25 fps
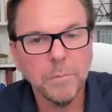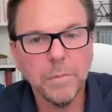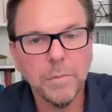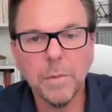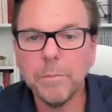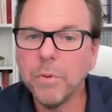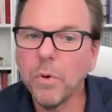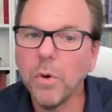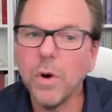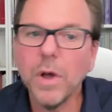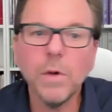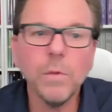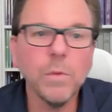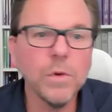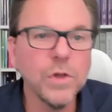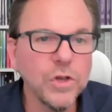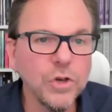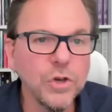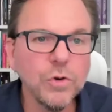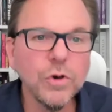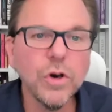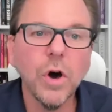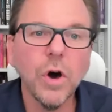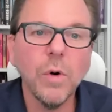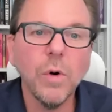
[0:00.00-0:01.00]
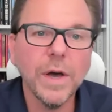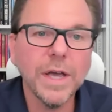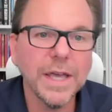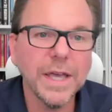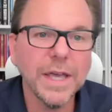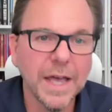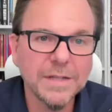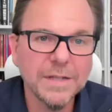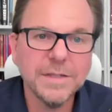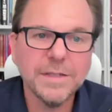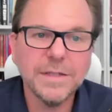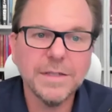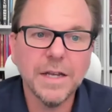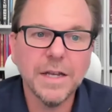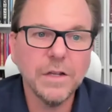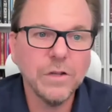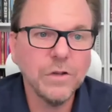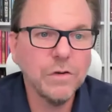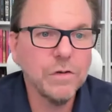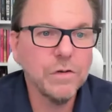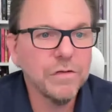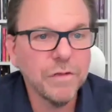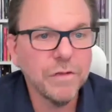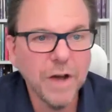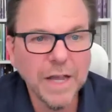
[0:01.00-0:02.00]
But boy, when you go against it and
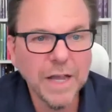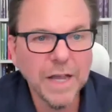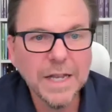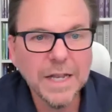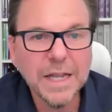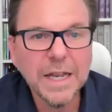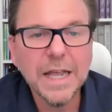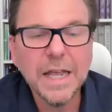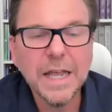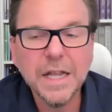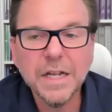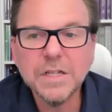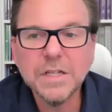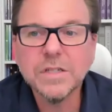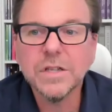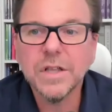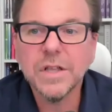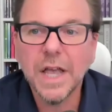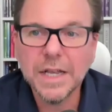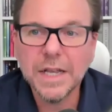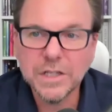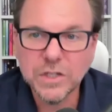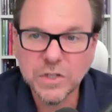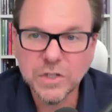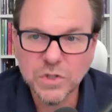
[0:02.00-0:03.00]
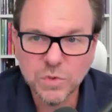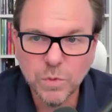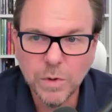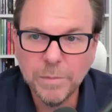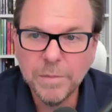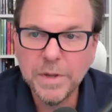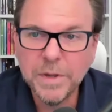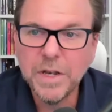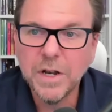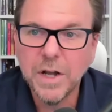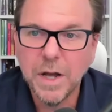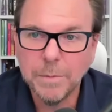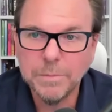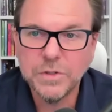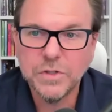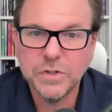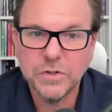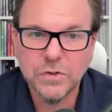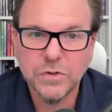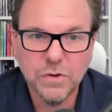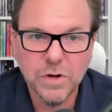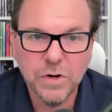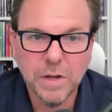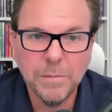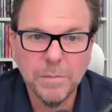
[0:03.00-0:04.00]
you fight it, it is like swimming
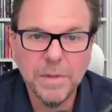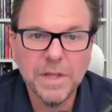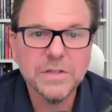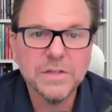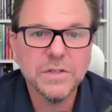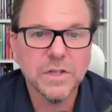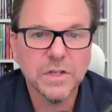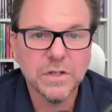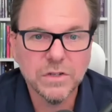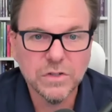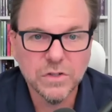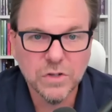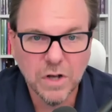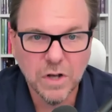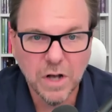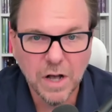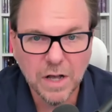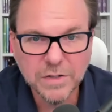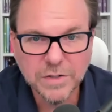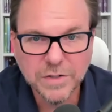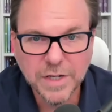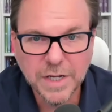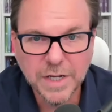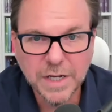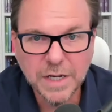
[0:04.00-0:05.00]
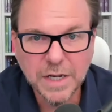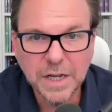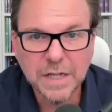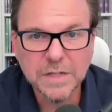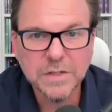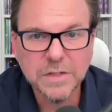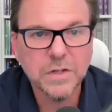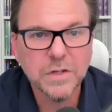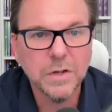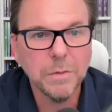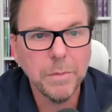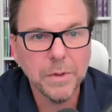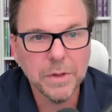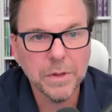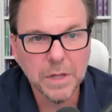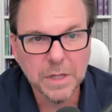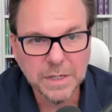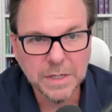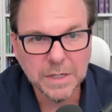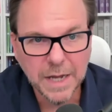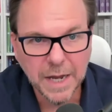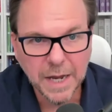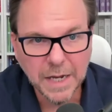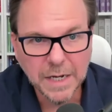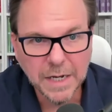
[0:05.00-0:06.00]
upstream. It's exhausting. It's
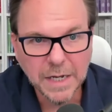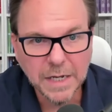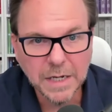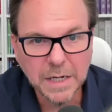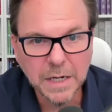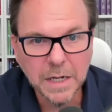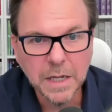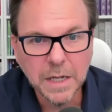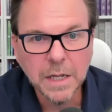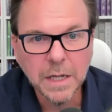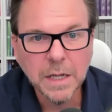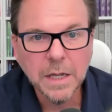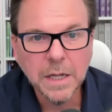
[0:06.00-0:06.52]
debilitating.